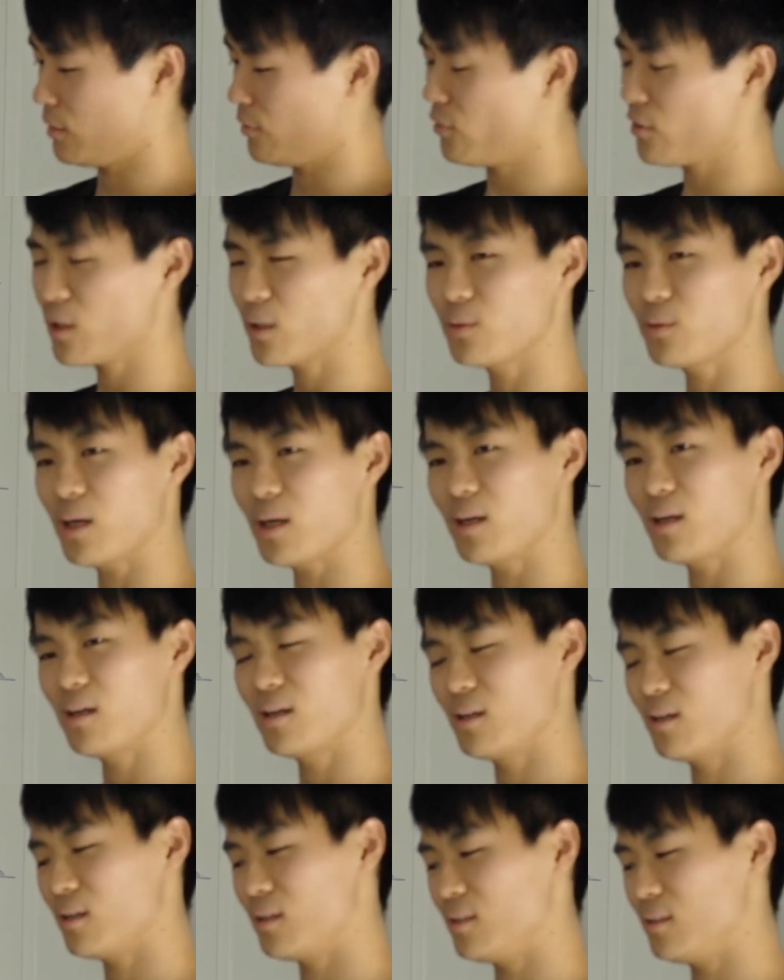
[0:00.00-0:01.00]
E M.
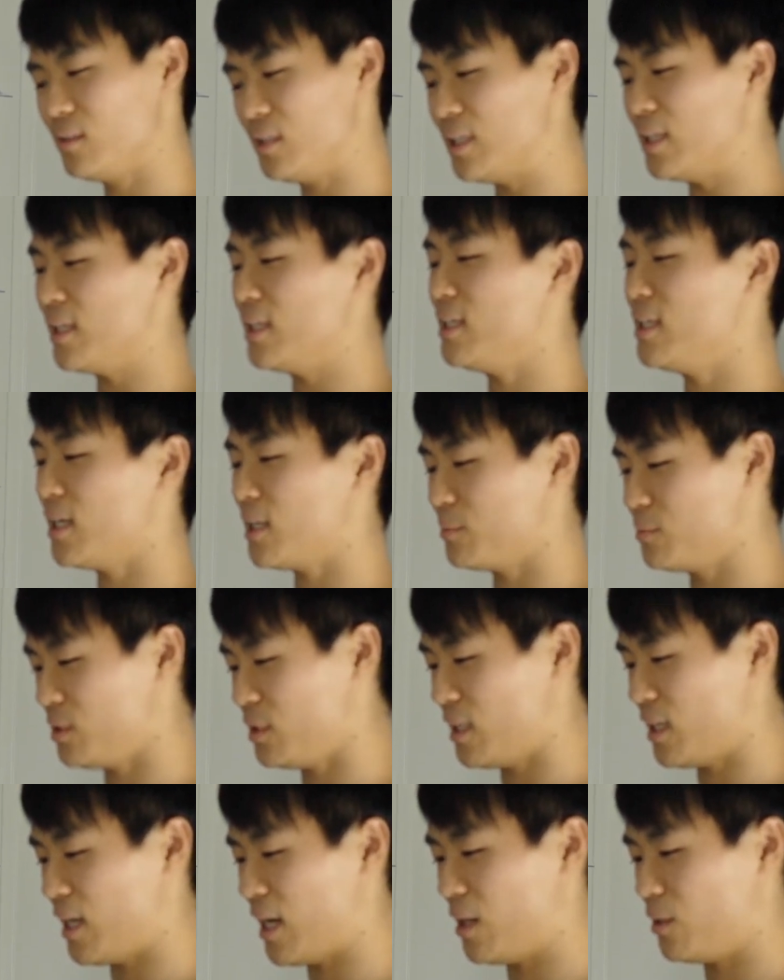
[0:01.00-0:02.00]
Yeah, the E Ms,
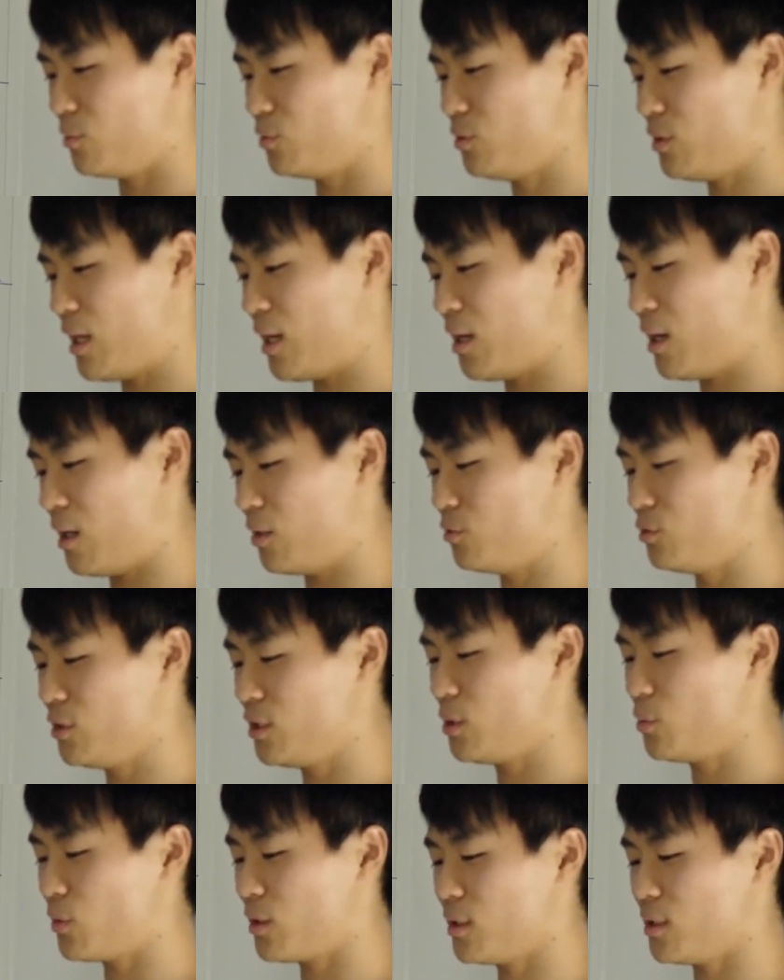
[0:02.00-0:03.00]
yeah. I, I, I
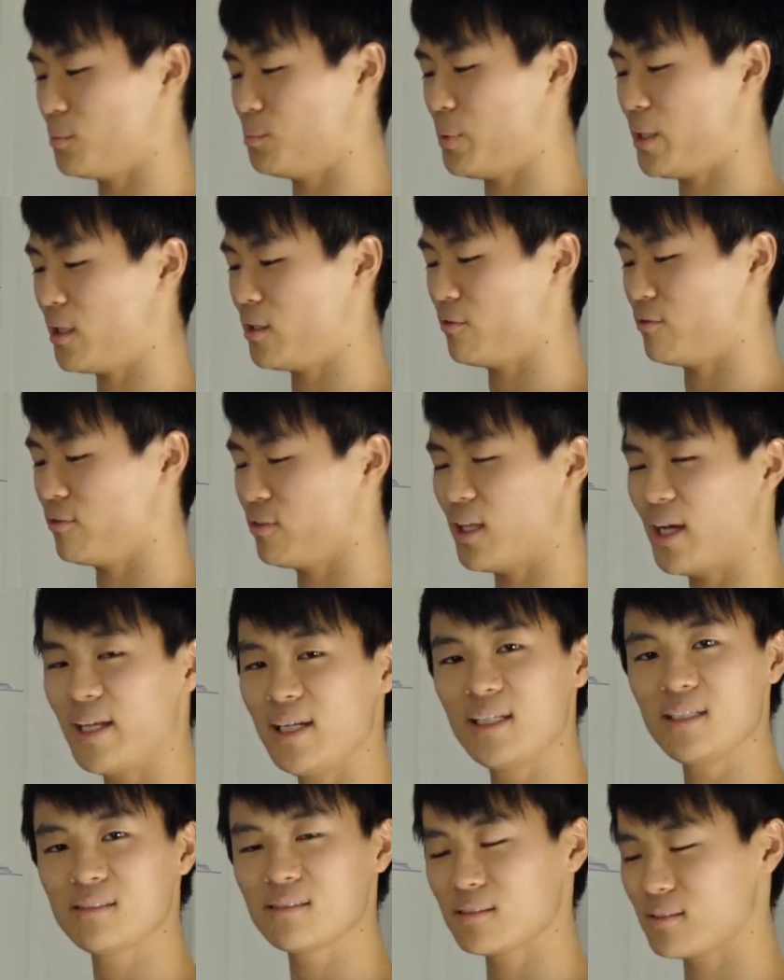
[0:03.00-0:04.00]
really want a pair of
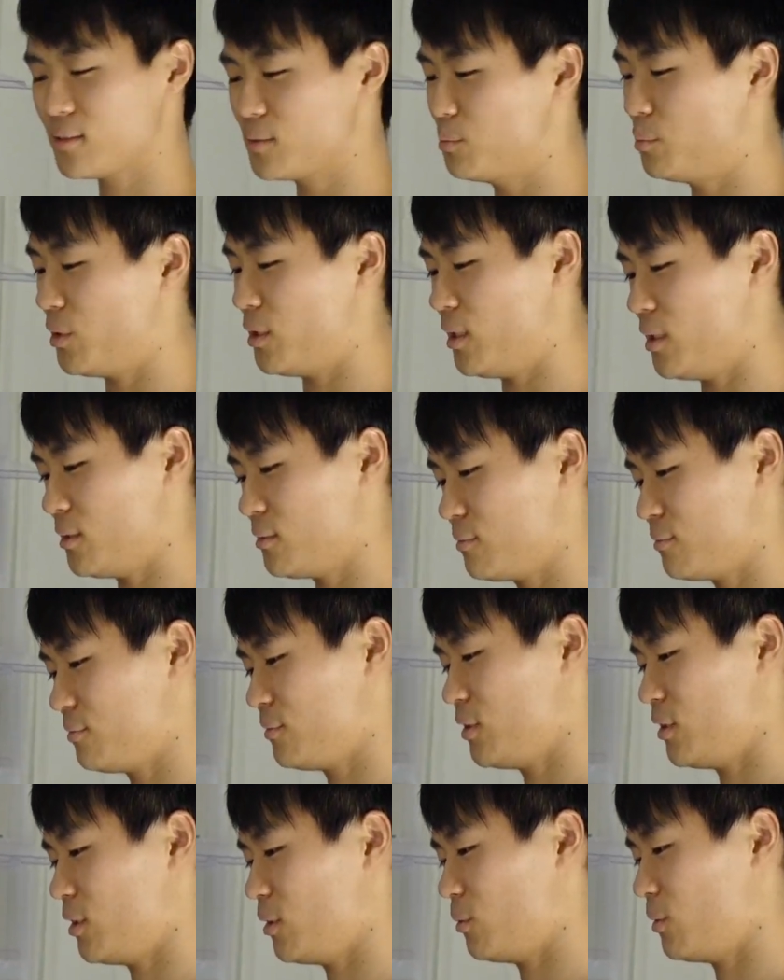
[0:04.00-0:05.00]
Flyknits, but,
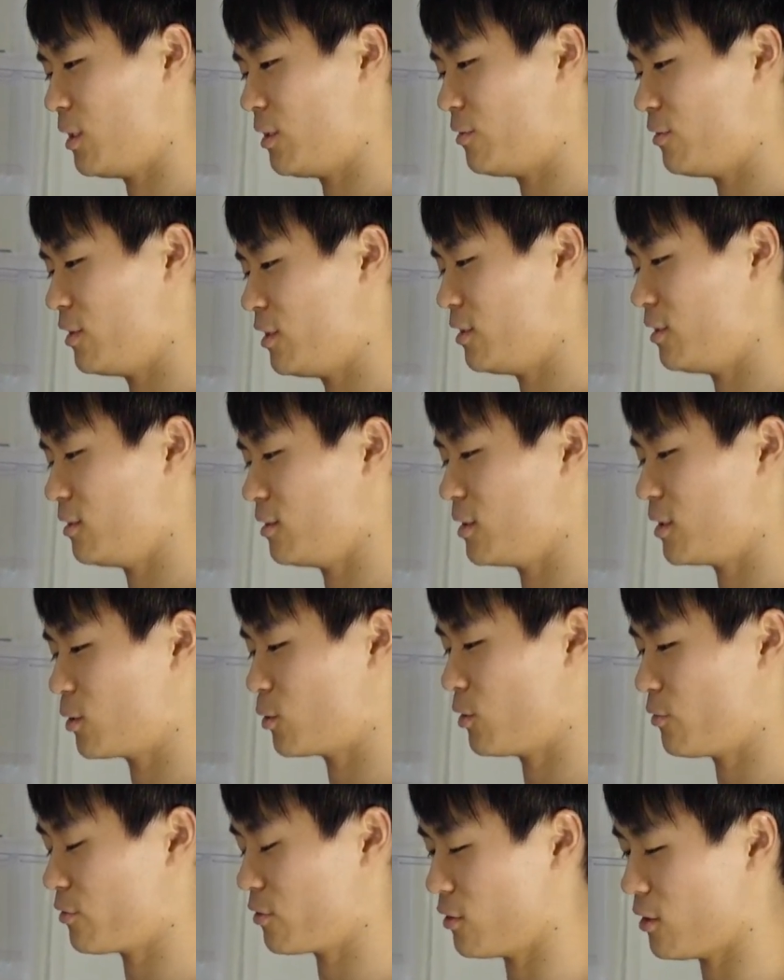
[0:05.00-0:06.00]
you know, whatever. They're, they're
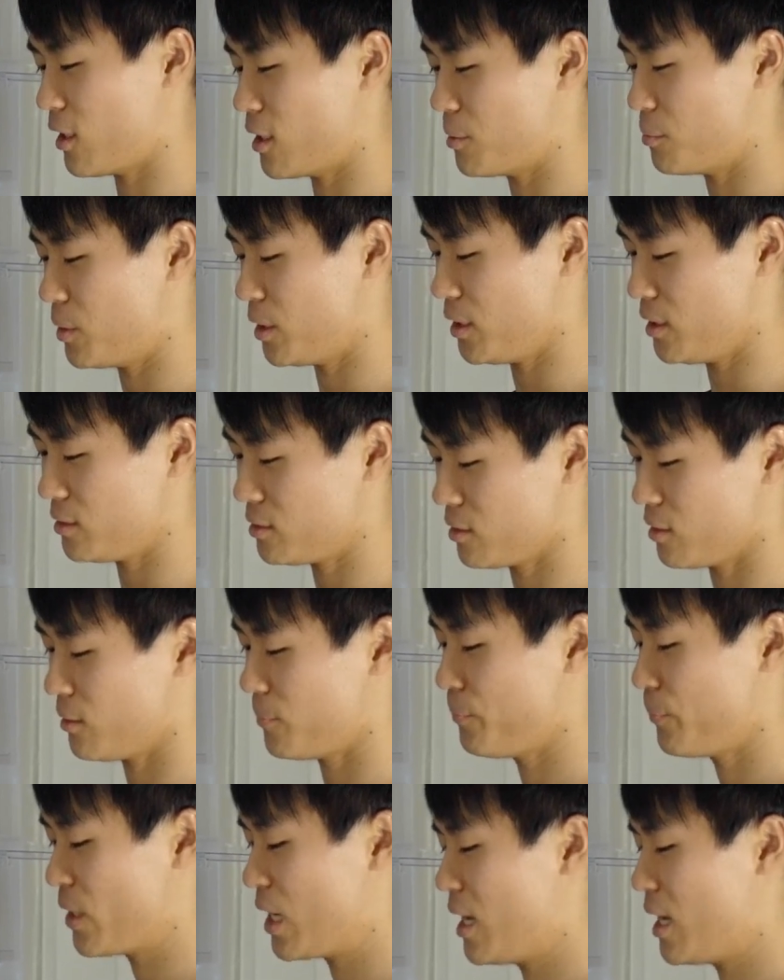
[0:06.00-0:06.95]
going for a lot of money, so.